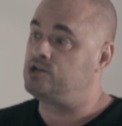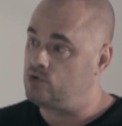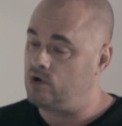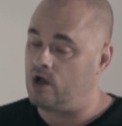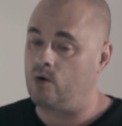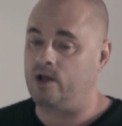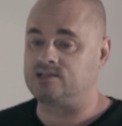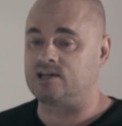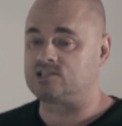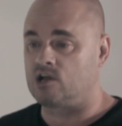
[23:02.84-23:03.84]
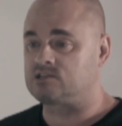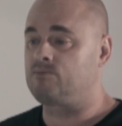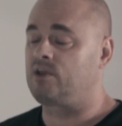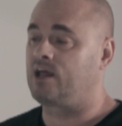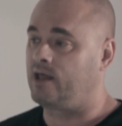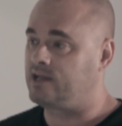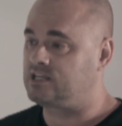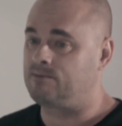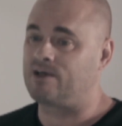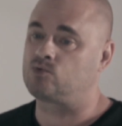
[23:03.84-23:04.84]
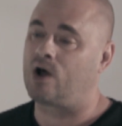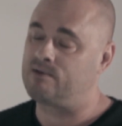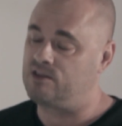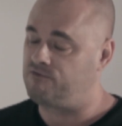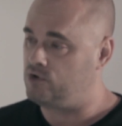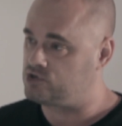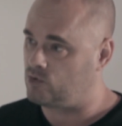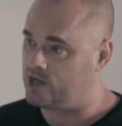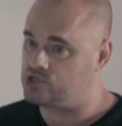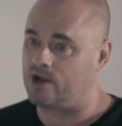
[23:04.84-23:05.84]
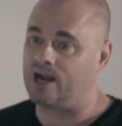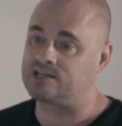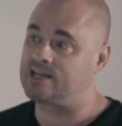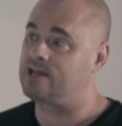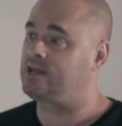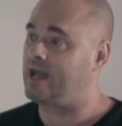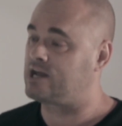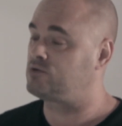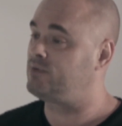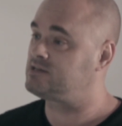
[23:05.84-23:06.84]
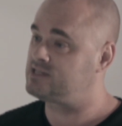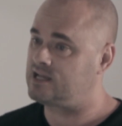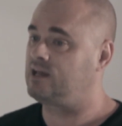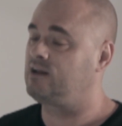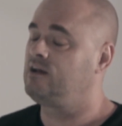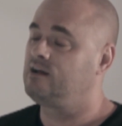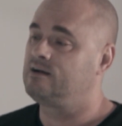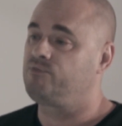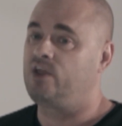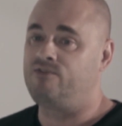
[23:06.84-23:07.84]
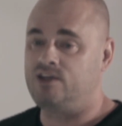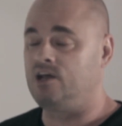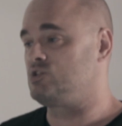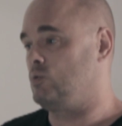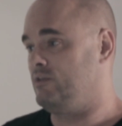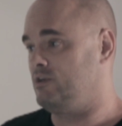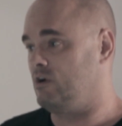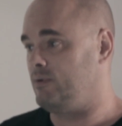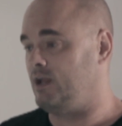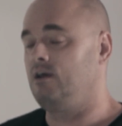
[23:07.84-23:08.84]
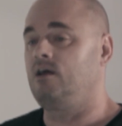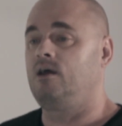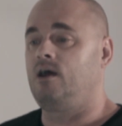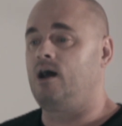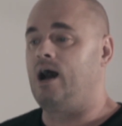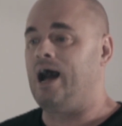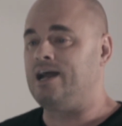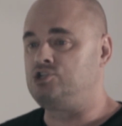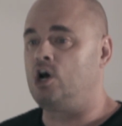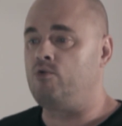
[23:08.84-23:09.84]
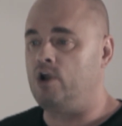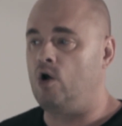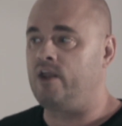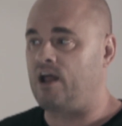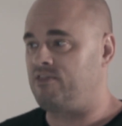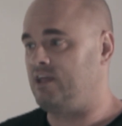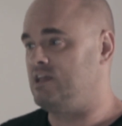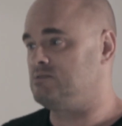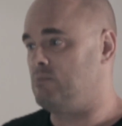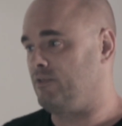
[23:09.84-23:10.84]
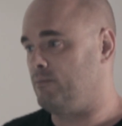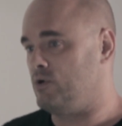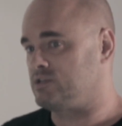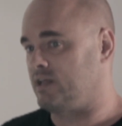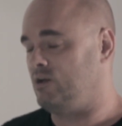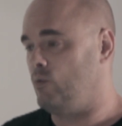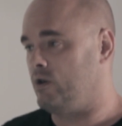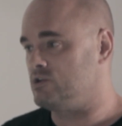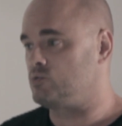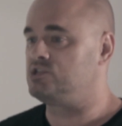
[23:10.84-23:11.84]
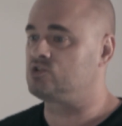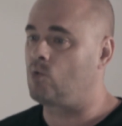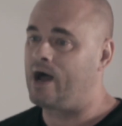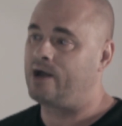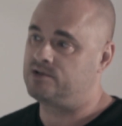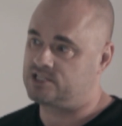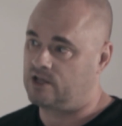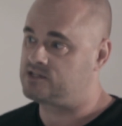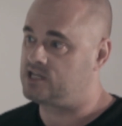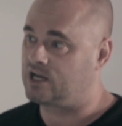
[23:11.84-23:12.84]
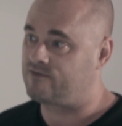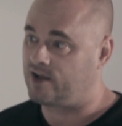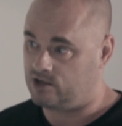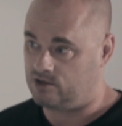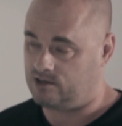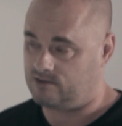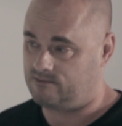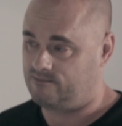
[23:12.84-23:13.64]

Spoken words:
I do know is I saw something I liked in him. That's why I made the future wager, and I stand to cash a big ticket if he does win the Derby. I don't know that I think he's among the most likely winners, which is why I would sell the ticket if I could.